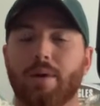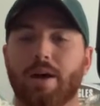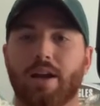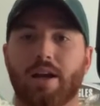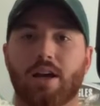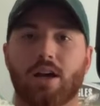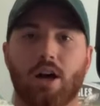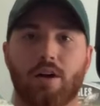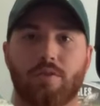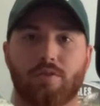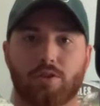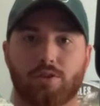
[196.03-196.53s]
and
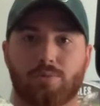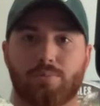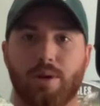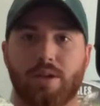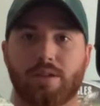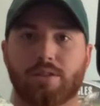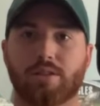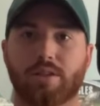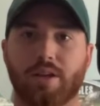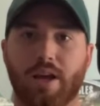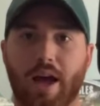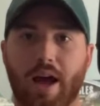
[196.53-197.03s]
it covers
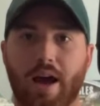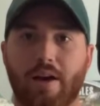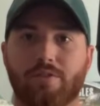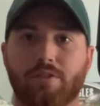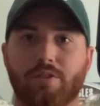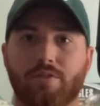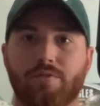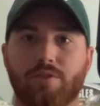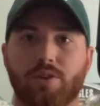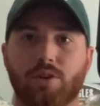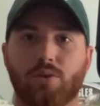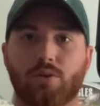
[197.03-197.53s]
basically half
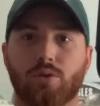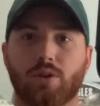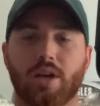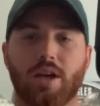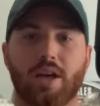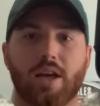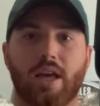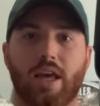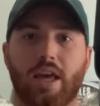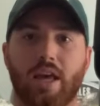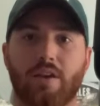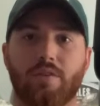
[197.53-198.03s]
the field,
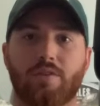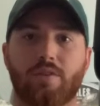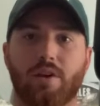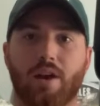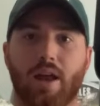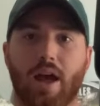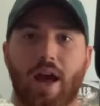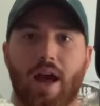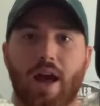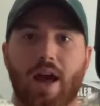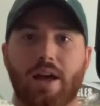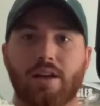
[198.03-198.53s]
even
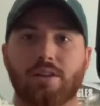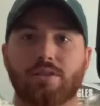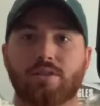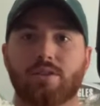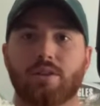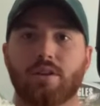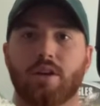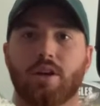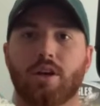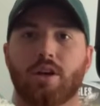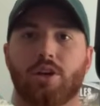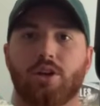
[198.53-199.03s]
as,